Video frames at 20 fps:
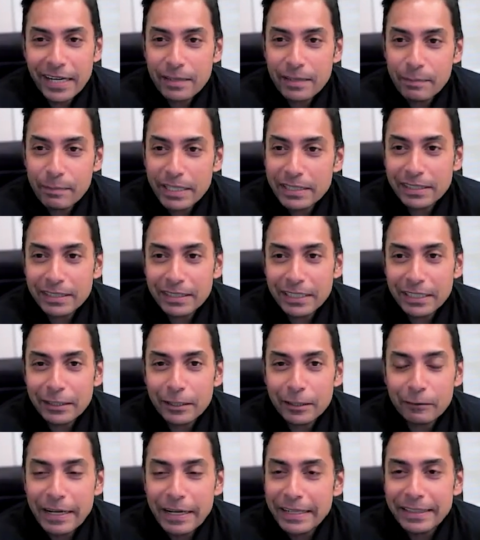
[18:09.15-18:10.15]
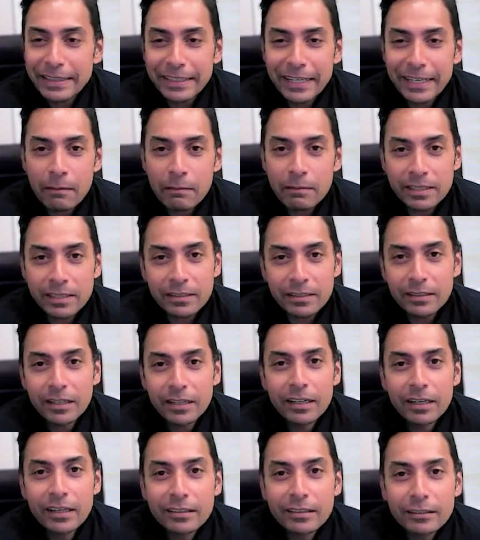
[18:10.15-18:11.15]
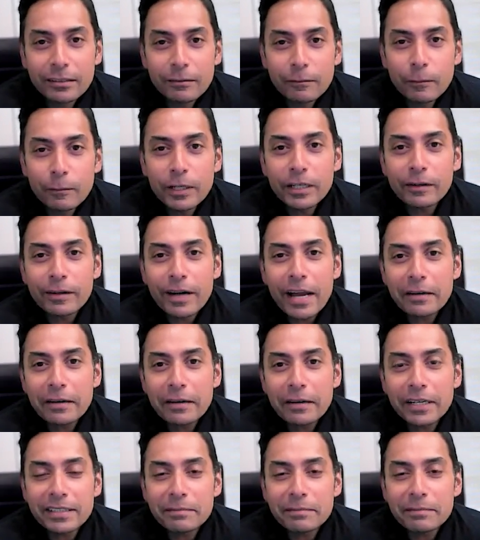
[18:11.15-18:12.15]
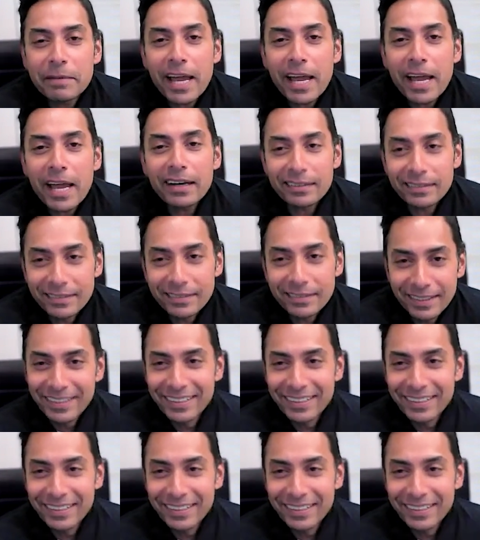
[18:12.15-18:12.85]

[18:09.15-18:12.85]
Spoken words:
And he basically looked right at the camera and said, weaker aggregate demand.